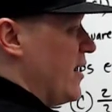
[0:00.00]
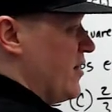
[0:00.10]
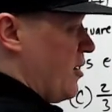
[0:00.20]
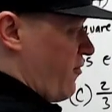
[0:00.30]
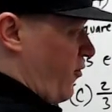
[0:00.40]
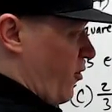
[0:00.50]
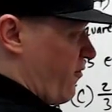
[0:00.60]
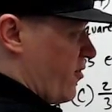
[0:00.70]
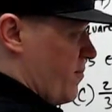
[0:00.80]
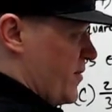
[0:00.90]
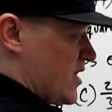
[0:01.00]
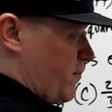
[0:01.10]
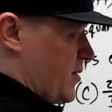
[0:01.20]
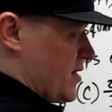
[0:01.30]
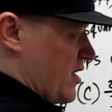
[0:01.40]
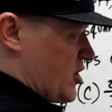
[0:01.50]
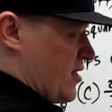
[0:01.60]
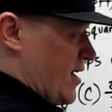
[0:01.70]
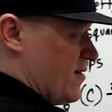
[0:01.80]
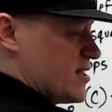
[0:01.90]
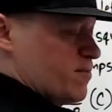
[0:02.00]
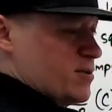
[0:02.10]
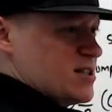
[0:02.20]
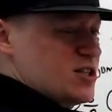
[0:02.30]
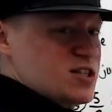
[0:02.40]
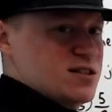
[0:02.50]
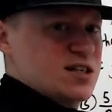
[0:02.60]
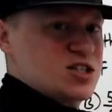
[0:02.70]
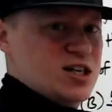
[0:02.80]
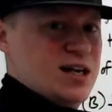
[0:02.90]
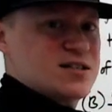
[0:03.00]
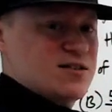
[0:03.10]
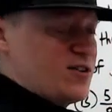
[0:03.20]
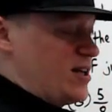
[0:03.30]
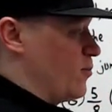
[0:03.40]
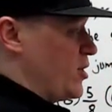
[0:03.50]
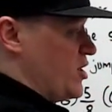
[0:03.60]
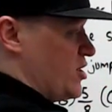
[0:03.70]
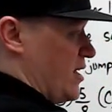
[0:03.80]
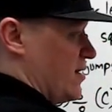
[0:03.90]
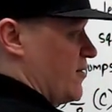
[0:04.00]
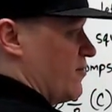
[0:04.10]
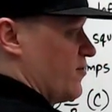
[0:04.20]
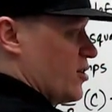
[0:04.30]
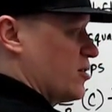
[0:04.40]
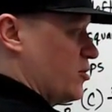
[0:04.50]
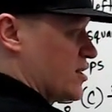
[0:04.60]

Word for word: Therefore, from this position and this position, the chance of him reaching the vertical